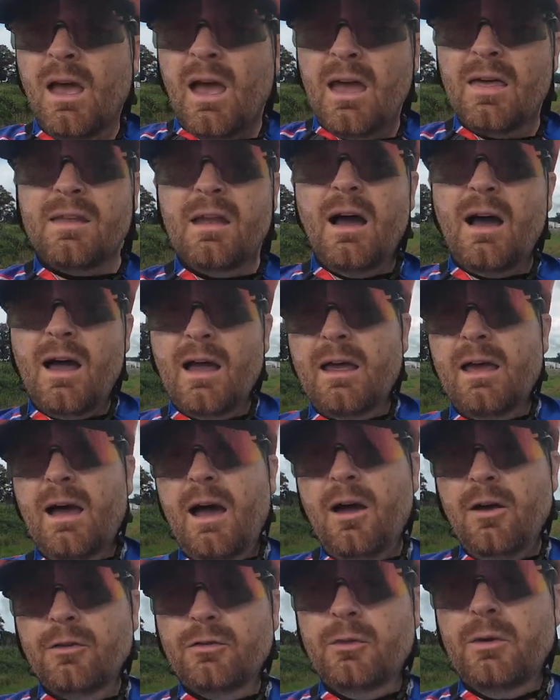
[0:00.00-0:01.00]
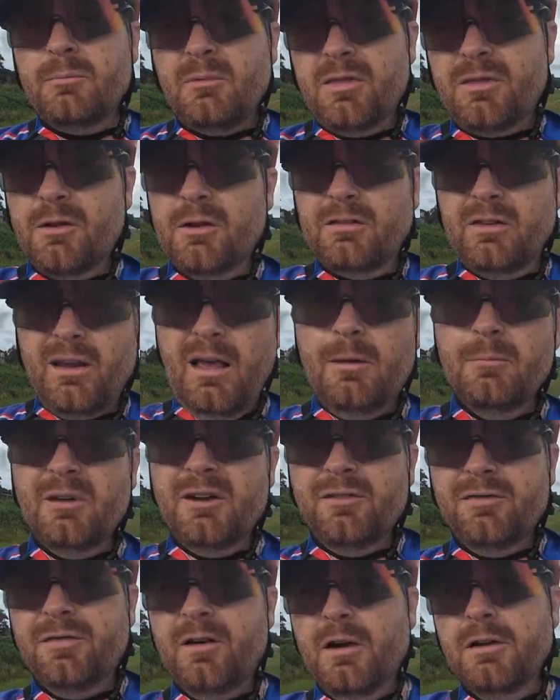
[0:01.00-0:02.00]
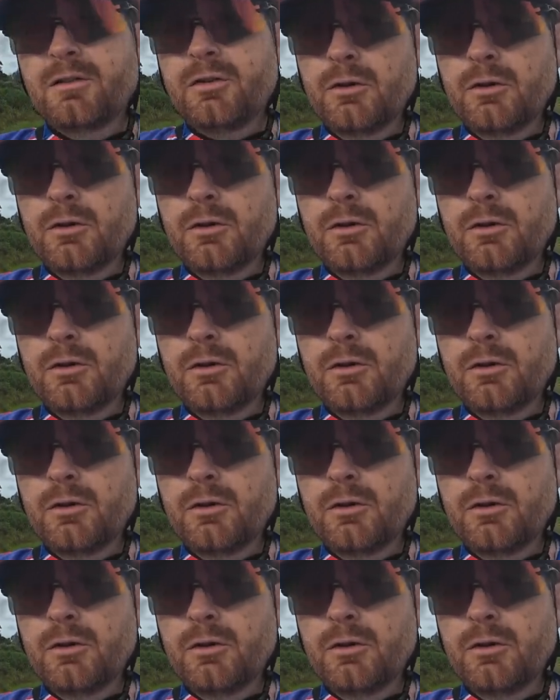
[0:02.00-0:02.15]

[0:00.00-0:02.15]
And I also admit there is an element of fun